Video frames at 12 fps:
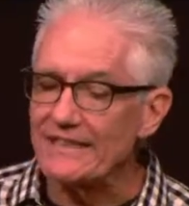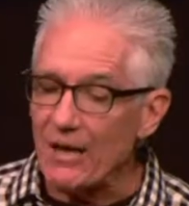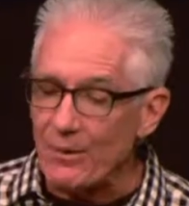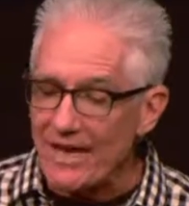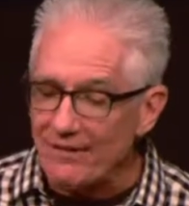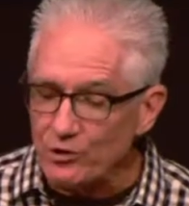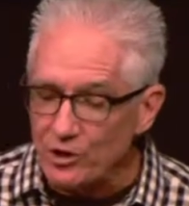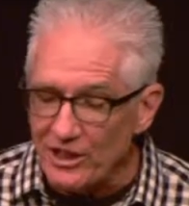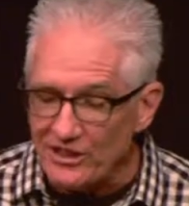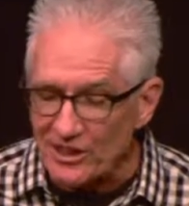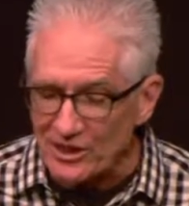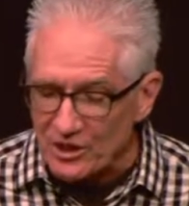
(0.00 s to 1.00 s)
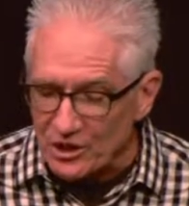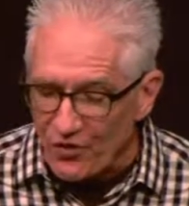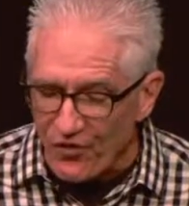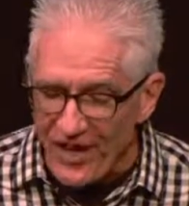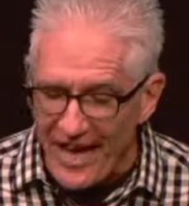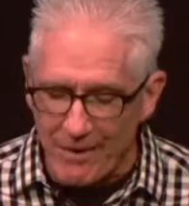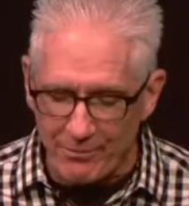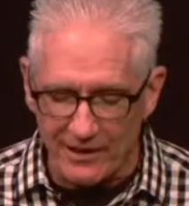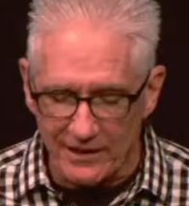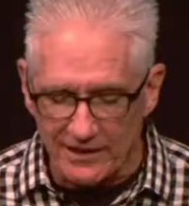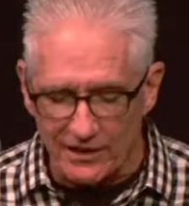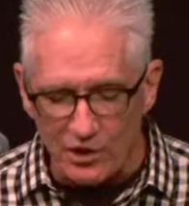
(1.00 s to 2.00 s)
Now we have Jesus'
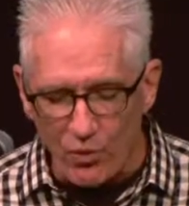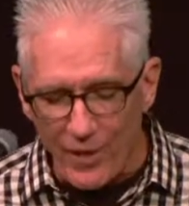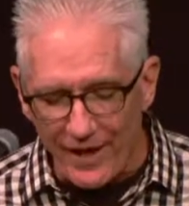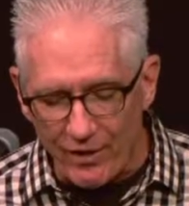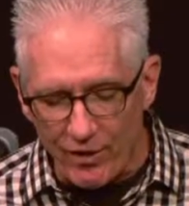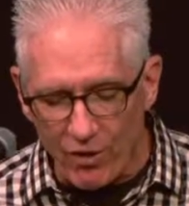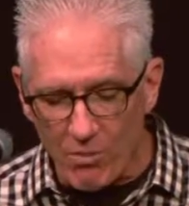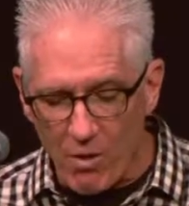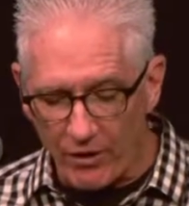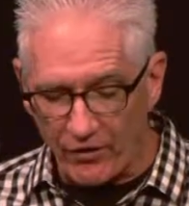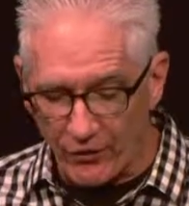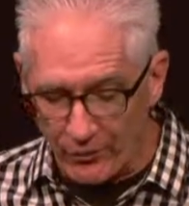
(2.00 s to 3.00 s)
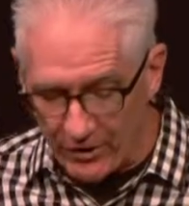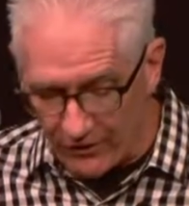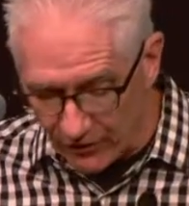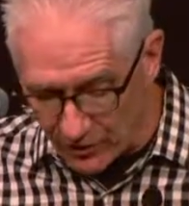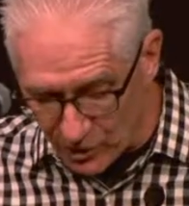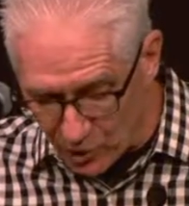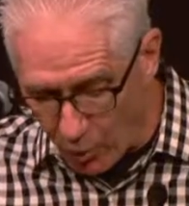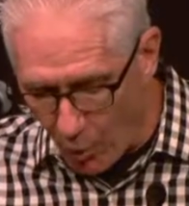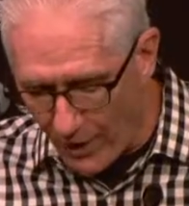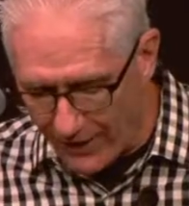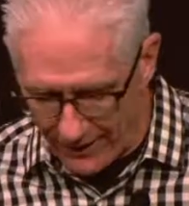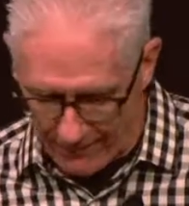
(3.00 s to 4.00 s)
family. It says he went home, Mark 3, verse
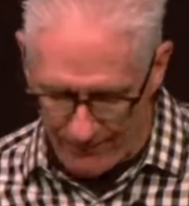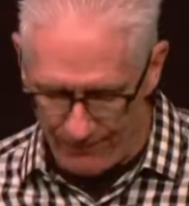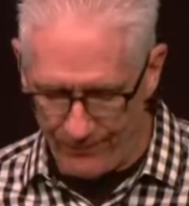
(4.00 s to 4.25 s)
20.